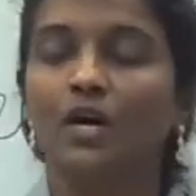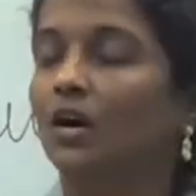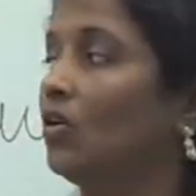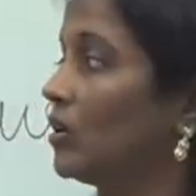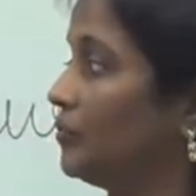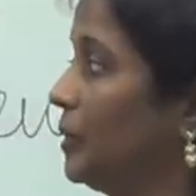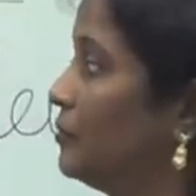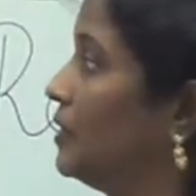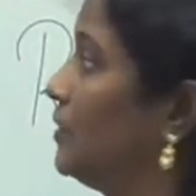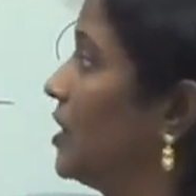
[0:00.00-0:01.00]
or
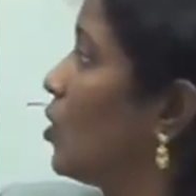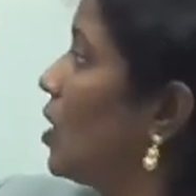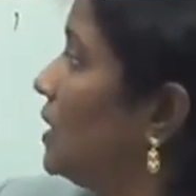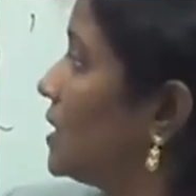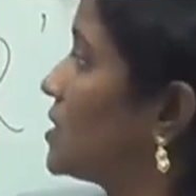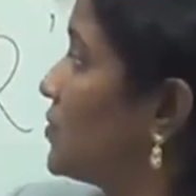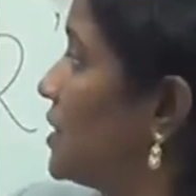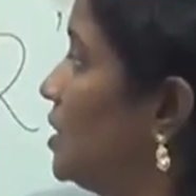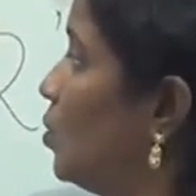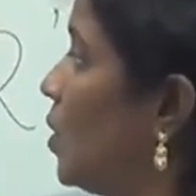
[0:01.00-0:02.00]
briefly we call it as
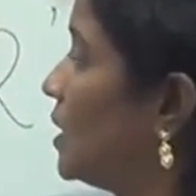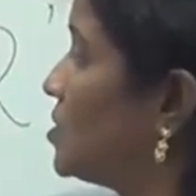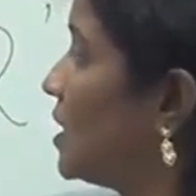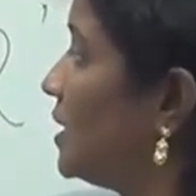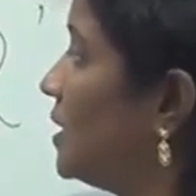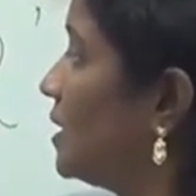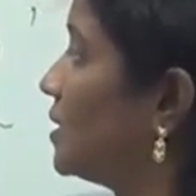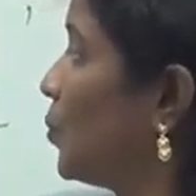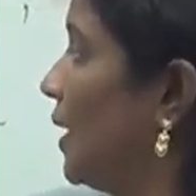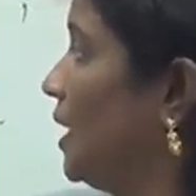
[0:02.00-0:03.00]
Rio Agenda
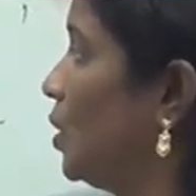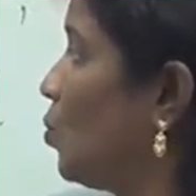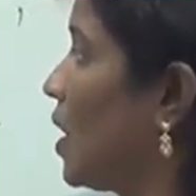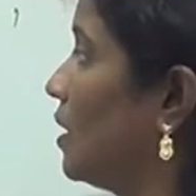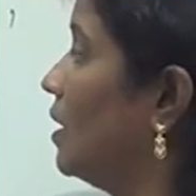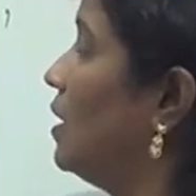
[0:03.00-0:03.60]
21